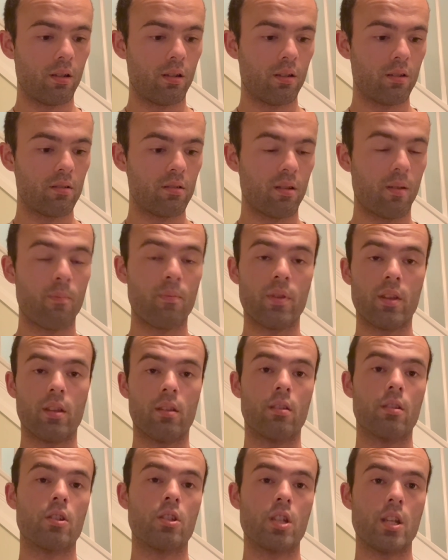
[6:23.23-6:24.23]
something
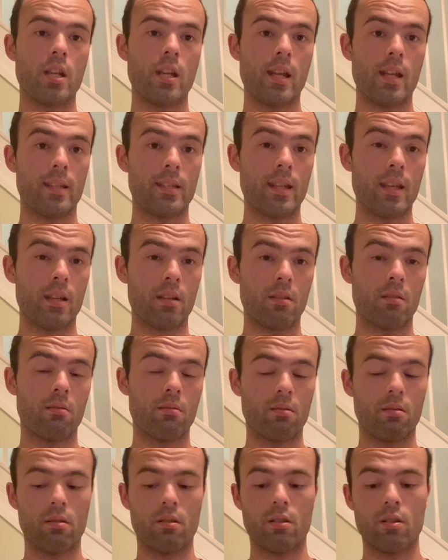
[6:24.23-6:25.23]
that she knitted
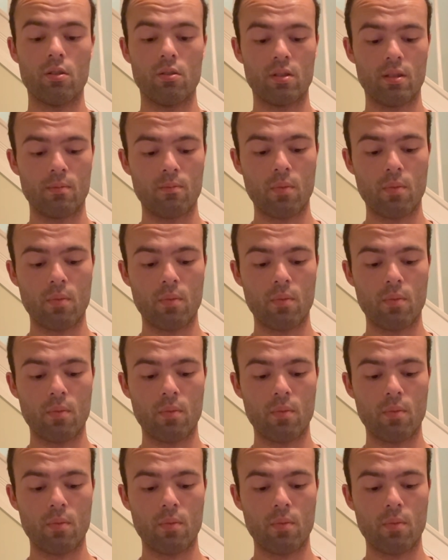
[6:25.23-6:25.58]
using